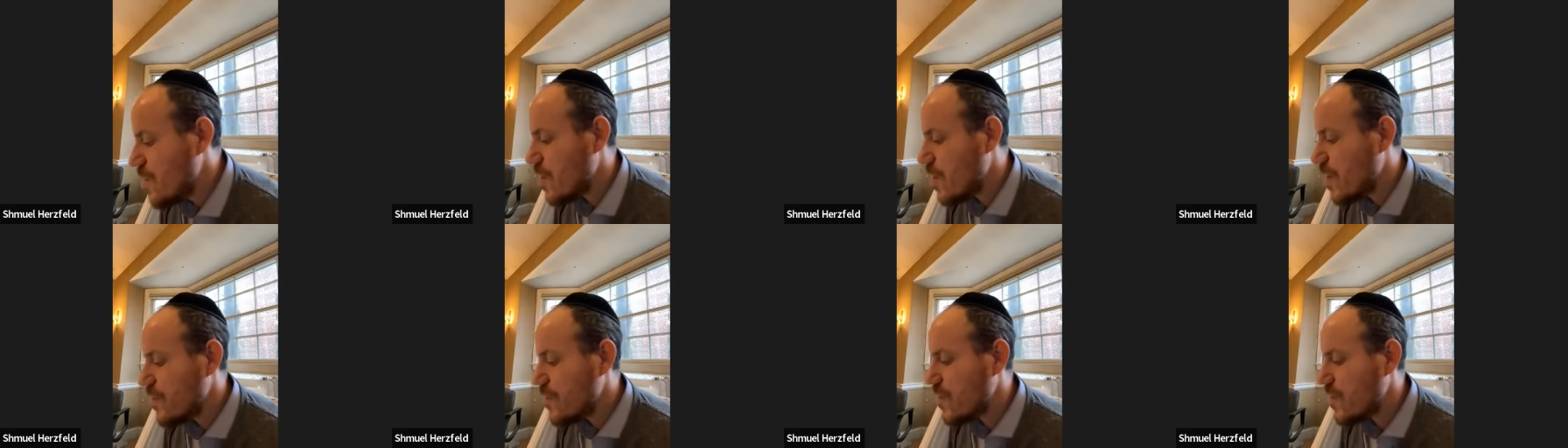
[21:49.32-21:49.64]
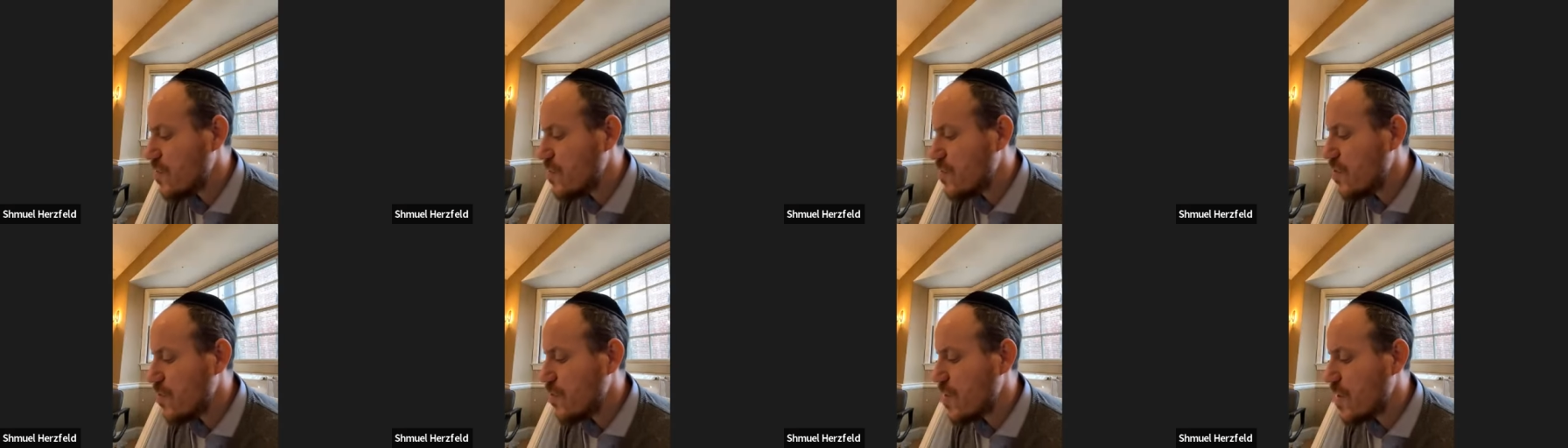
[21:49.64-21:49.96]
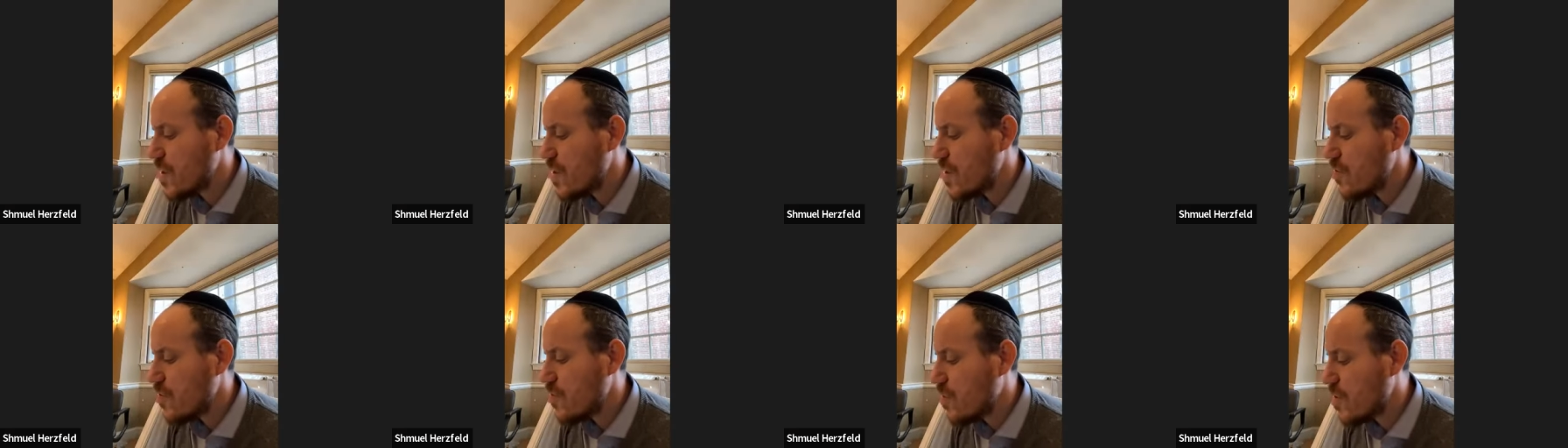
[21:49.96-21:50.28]
But if you do it
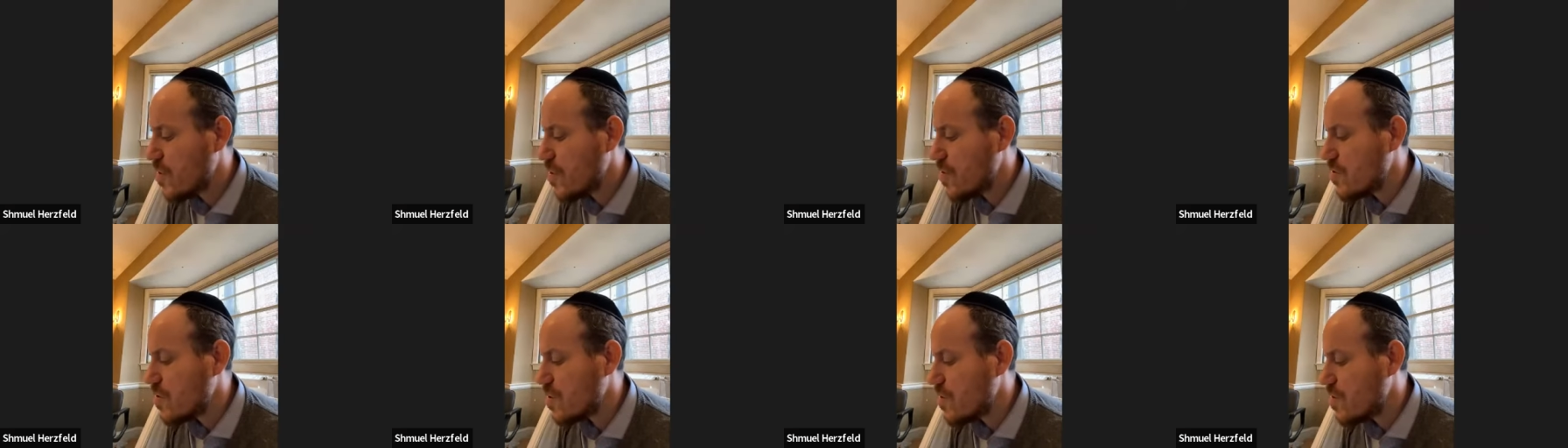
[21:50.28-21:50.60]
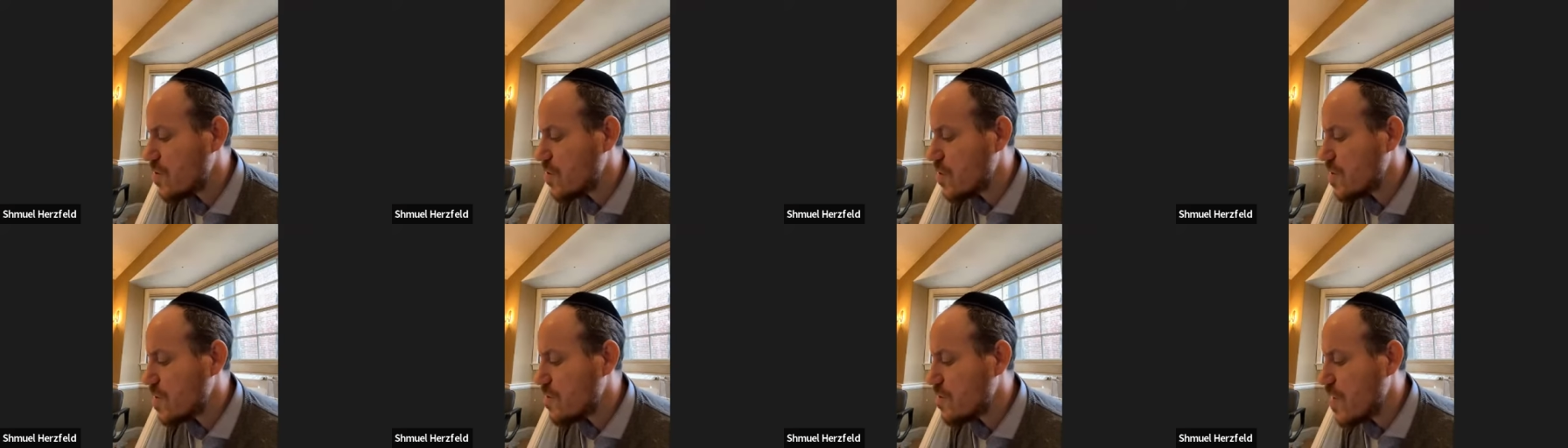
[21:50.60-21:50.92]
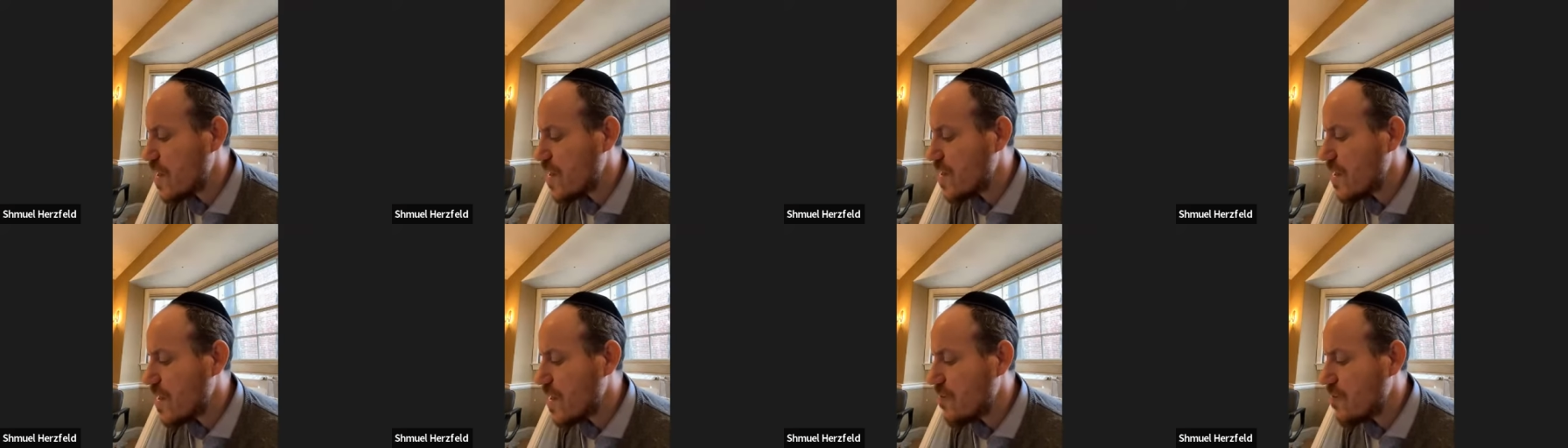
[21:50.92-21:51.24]
in order to just
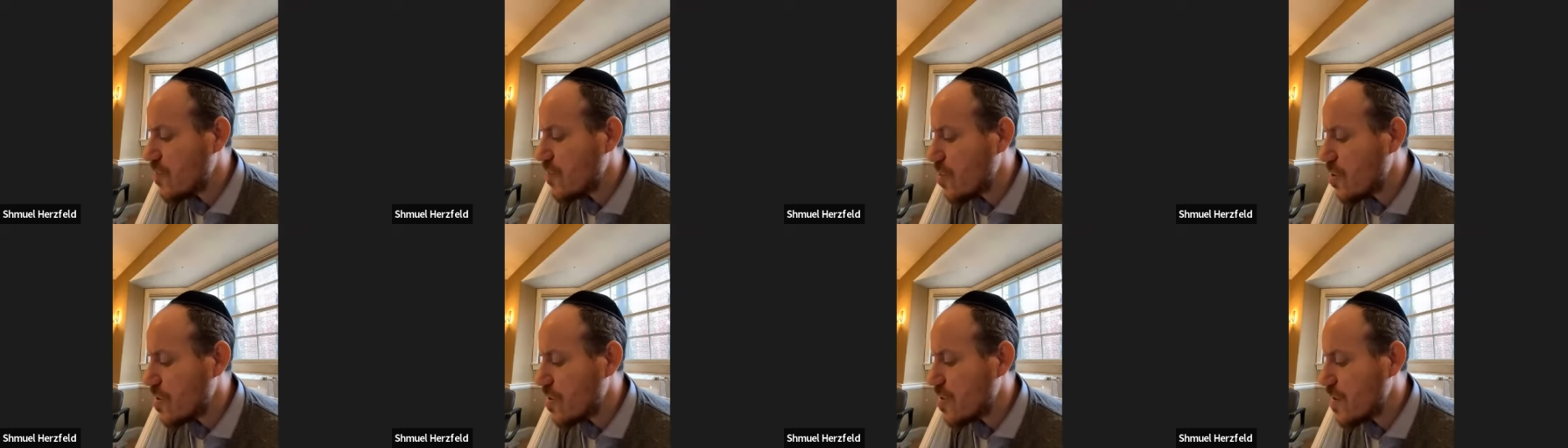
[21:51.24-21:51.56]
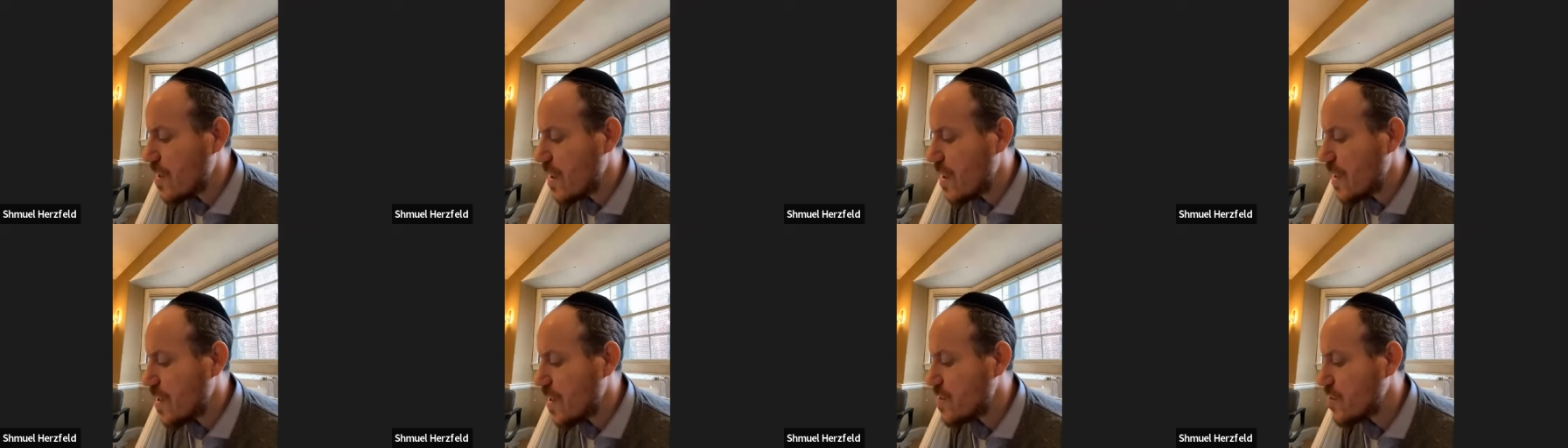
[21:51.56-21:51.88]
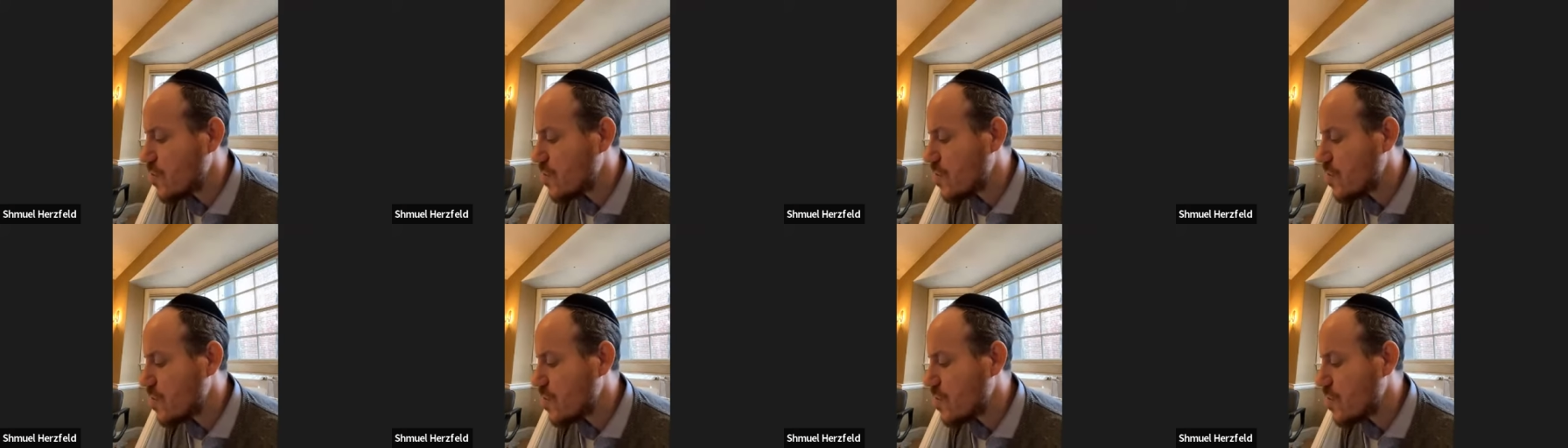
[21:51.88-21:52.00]
make them look nice,